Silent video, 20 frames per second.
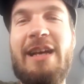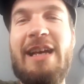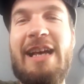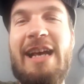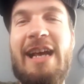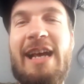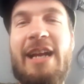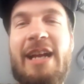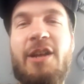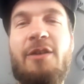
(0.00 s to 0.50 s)

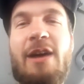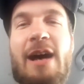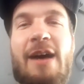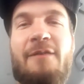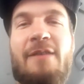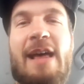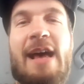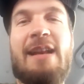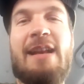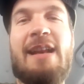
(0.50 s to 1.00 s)
and you have
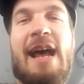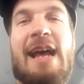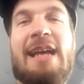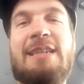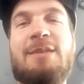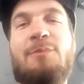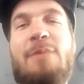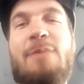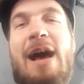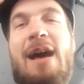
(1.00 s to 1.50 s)
that
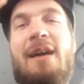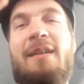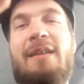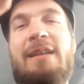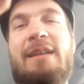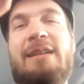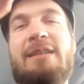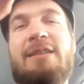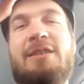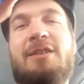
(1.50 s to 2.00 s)
nice
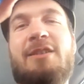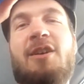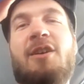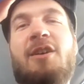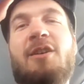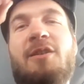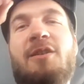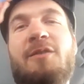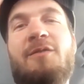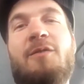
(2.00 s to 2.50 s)
balanced curve
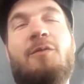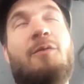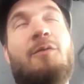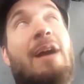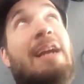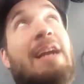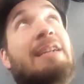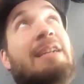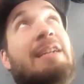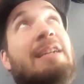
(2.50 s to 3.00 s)

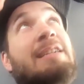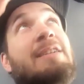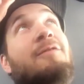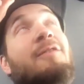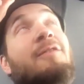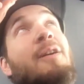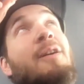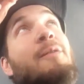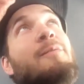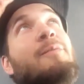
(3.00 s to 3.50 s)
ranging
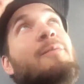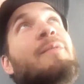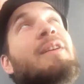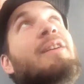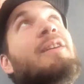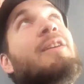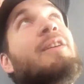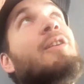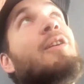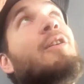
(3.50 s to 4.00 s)
from,
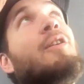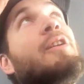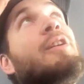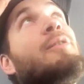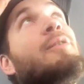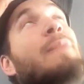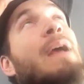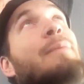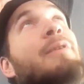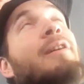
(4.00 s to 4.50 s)
you know,
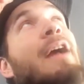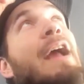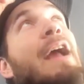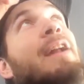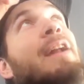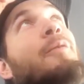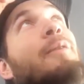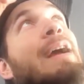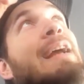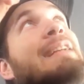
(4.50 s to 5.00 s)
maybe your
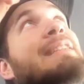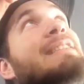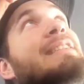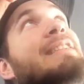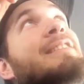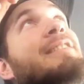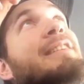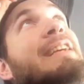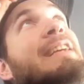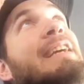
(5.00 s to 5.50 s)
808s
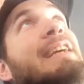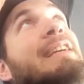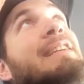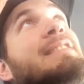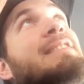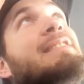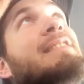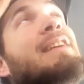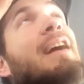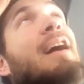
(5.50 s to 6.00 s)
and your
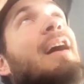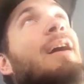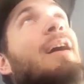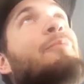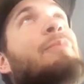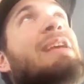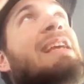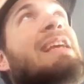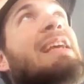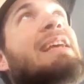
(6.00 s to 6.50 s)
kicks
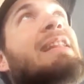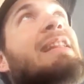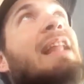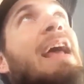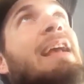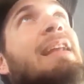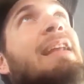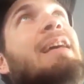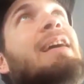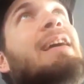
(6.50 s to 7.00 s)
being in
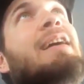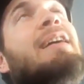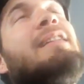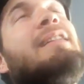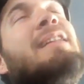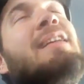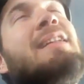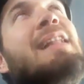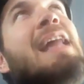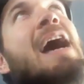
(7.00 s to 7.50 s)
like the
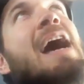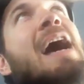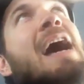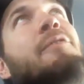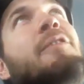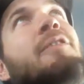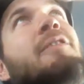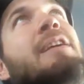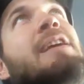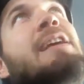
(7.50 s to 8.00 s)

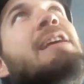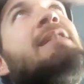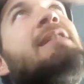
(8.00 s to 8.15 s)
louder end,